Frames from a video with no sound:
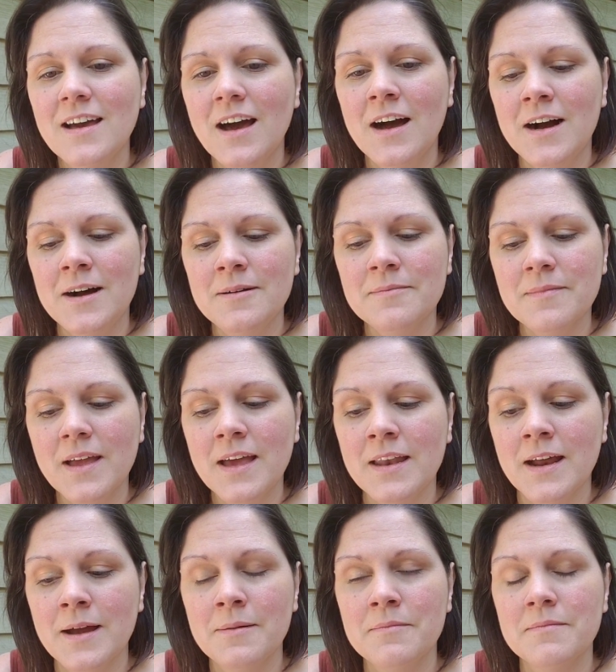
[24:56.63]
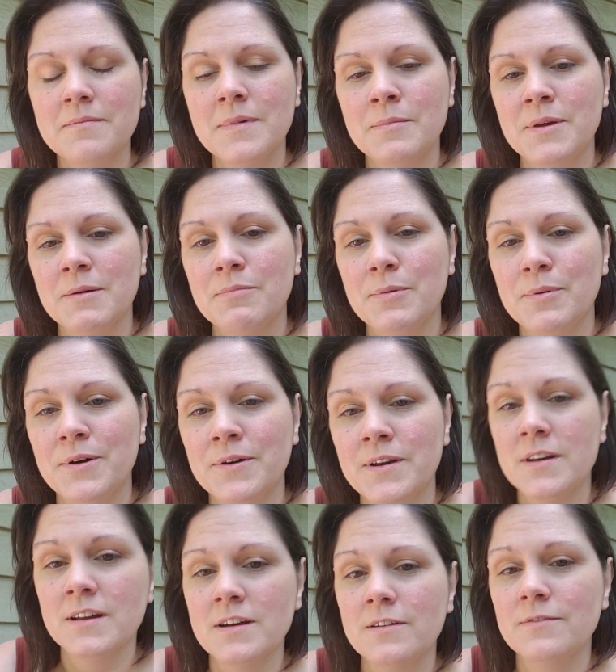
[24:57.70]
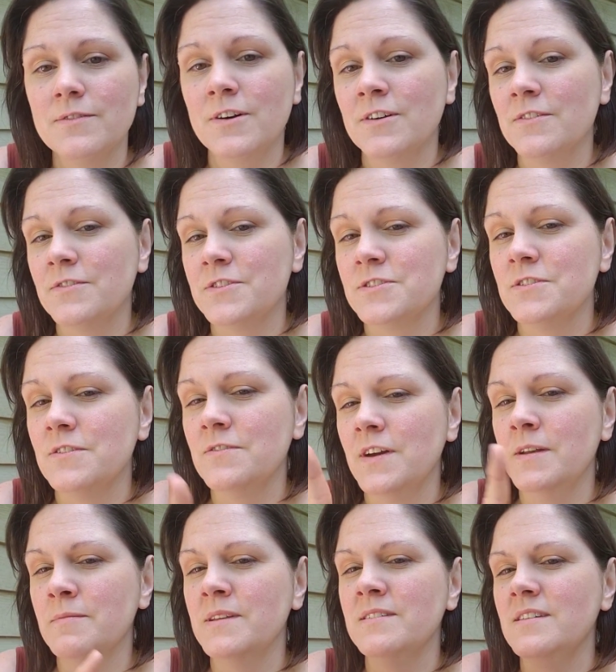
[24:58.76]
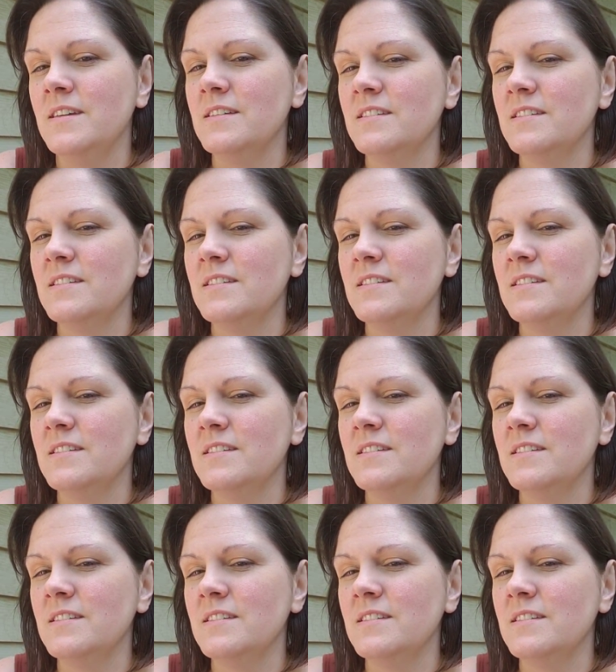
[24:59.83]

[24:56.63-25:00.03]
And I'm a big proponent of artificial vitamin D.